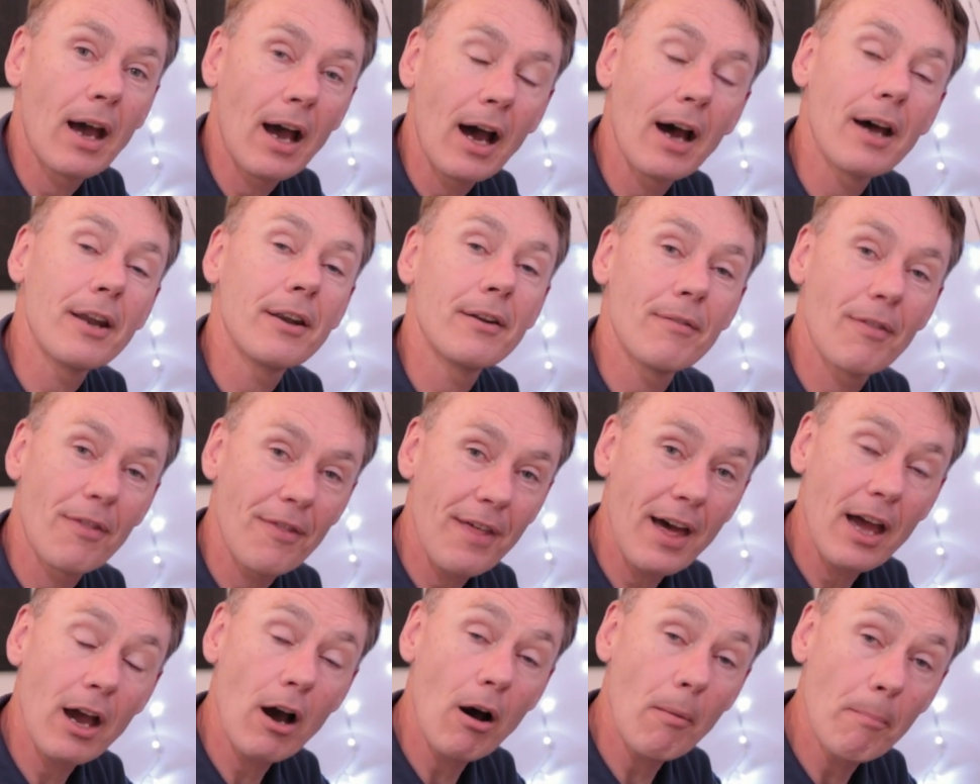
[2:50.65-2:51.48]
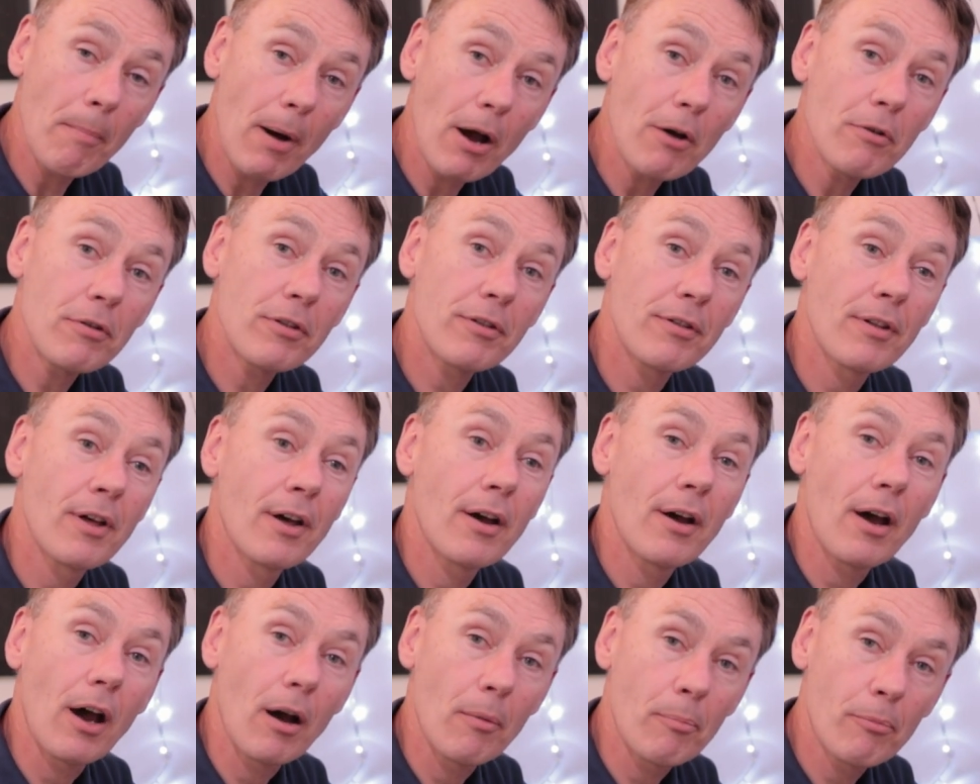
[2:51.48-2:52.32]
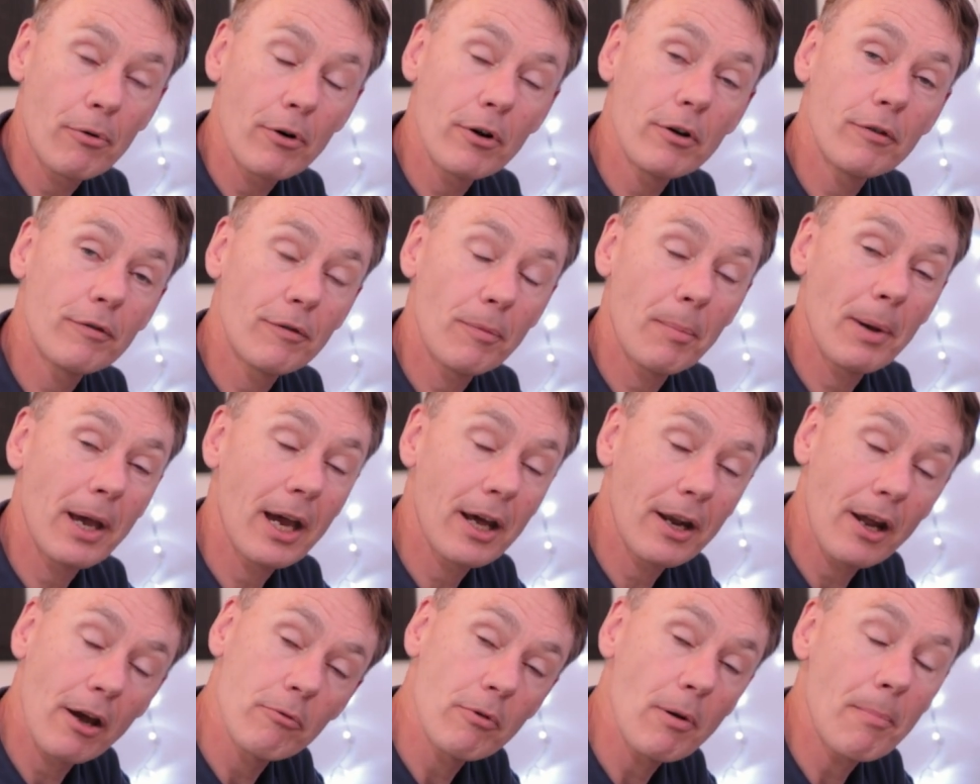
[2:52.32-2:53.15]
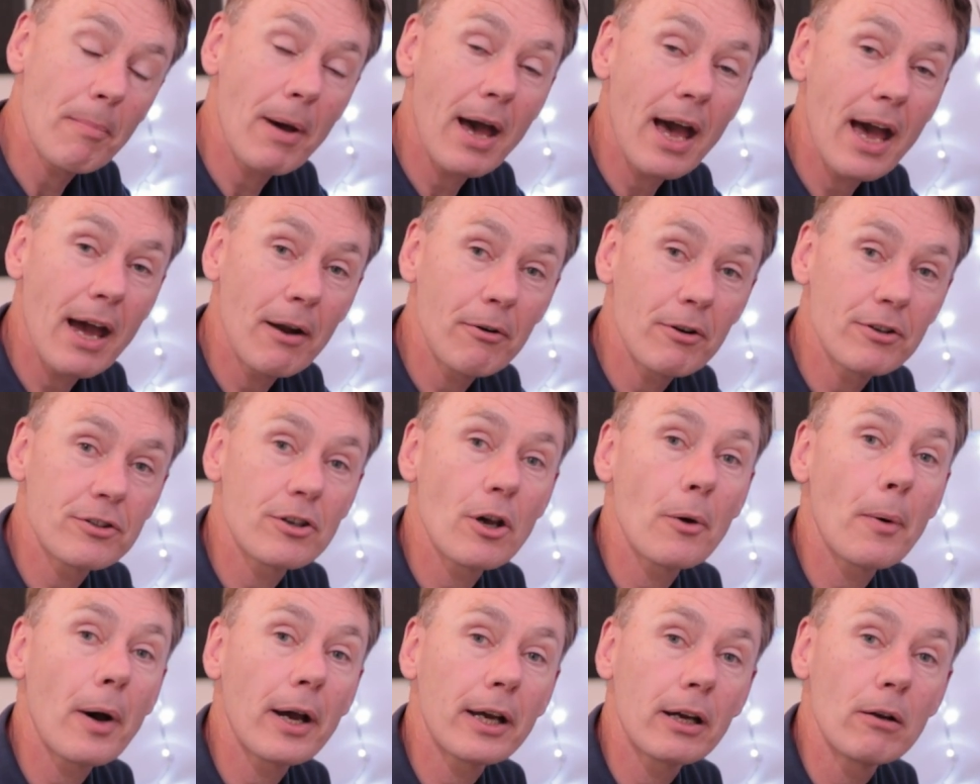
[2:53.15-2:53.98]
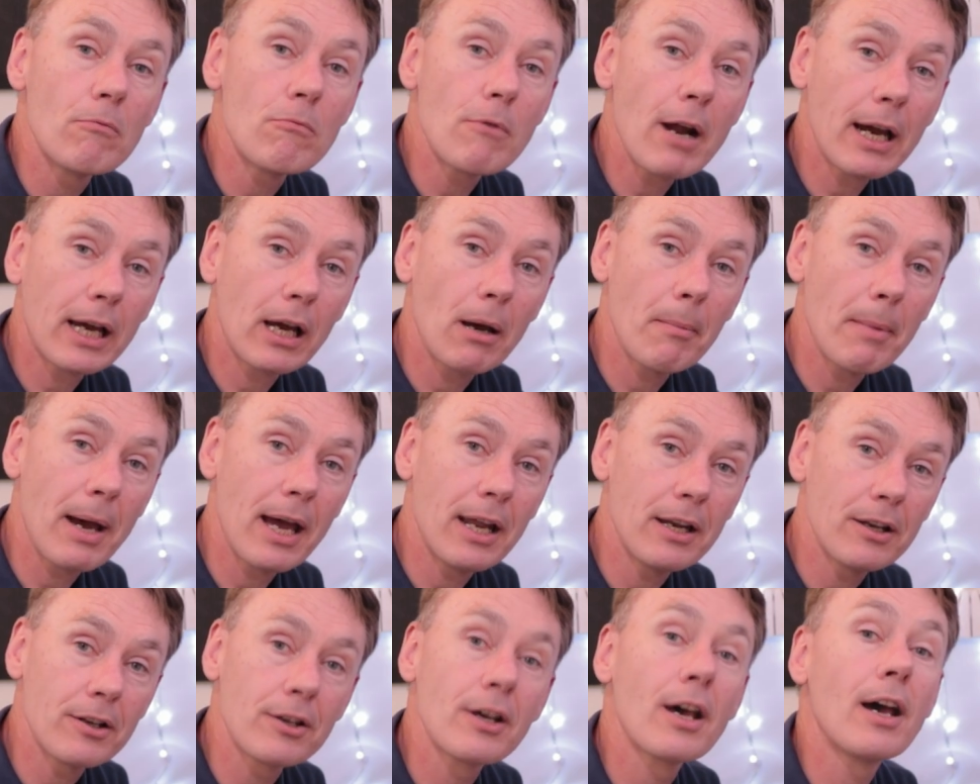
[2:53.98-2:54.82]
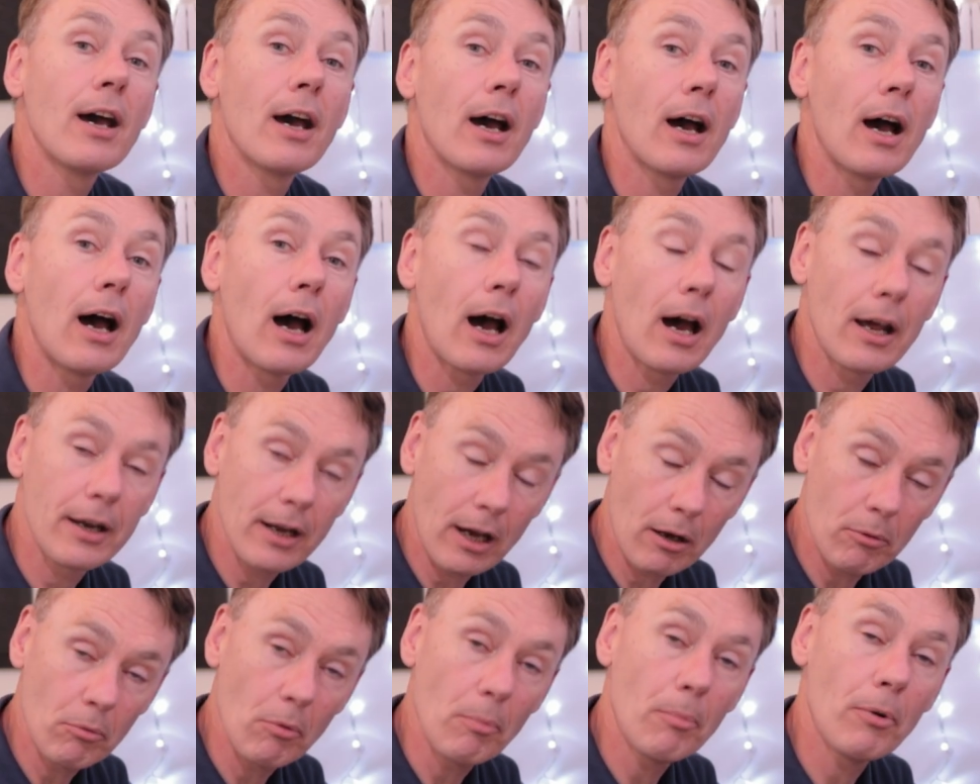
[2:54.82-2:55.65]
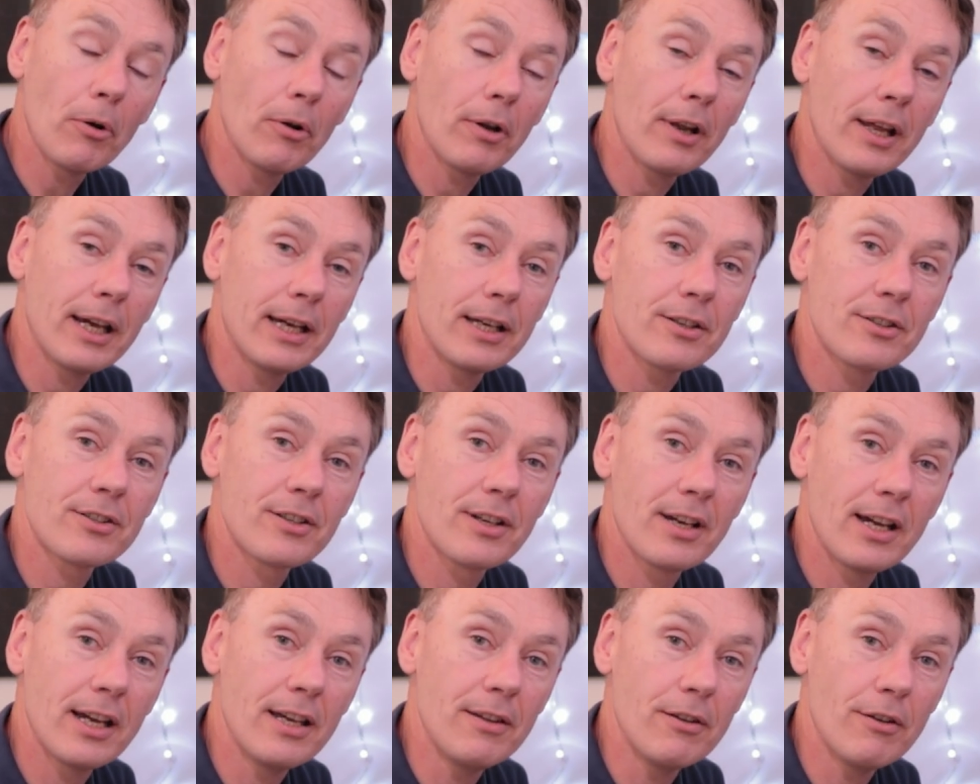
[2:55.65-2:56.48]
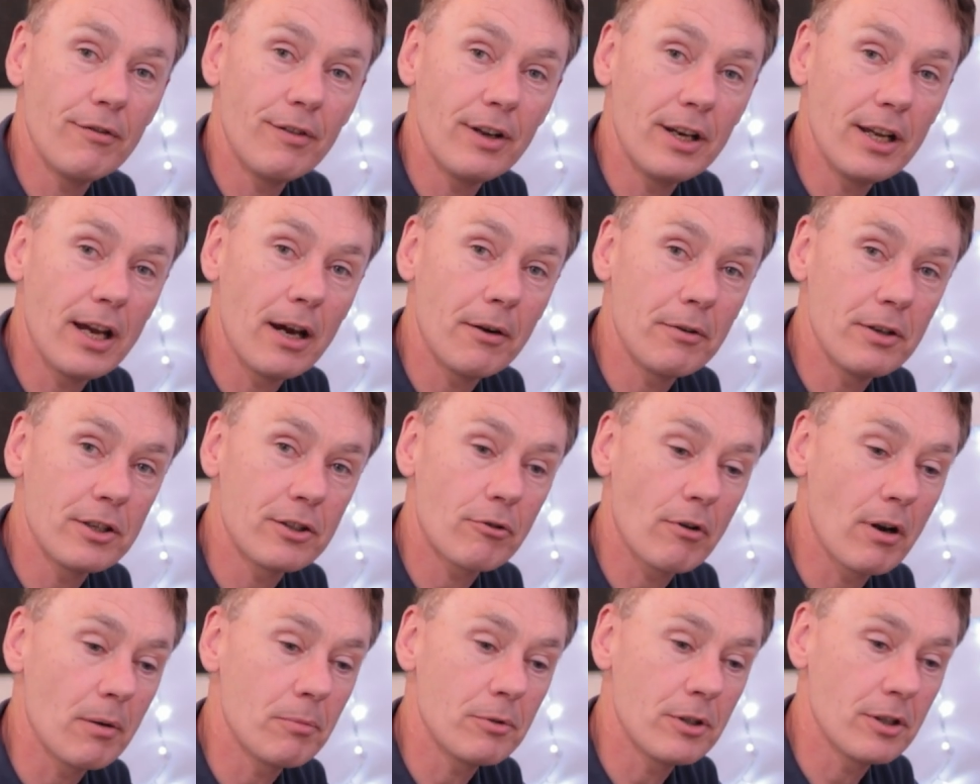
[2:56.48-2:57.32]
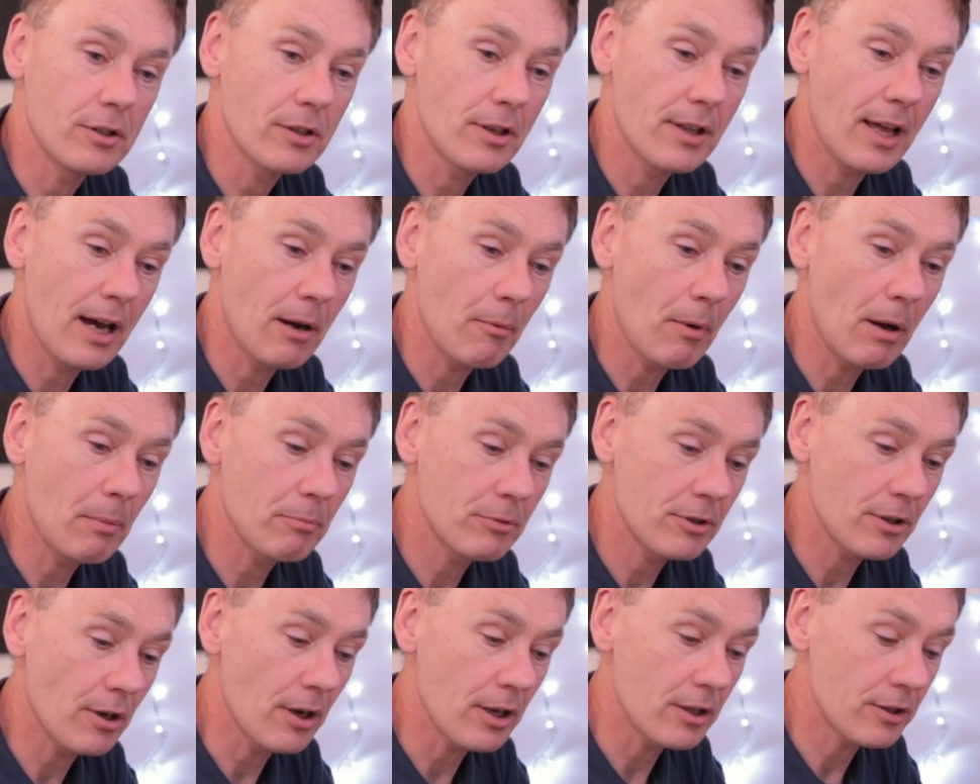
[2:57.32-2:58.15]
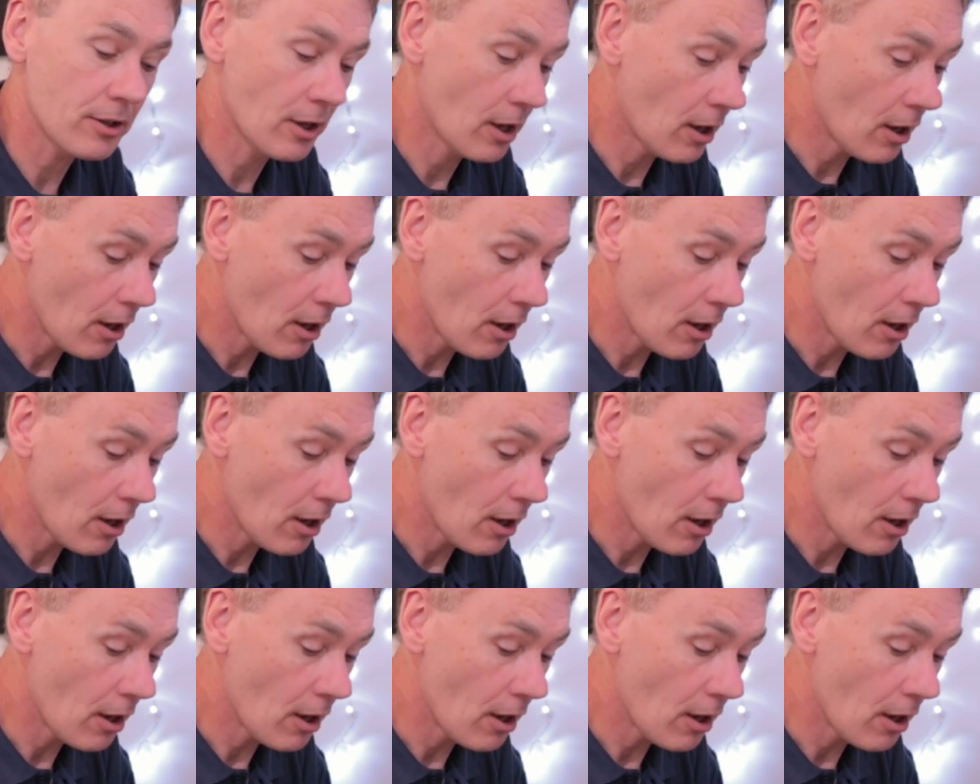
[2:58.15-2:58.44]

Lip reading: and they are both approved B&O repairers who I can recommend, and I will put links in the video description to their website.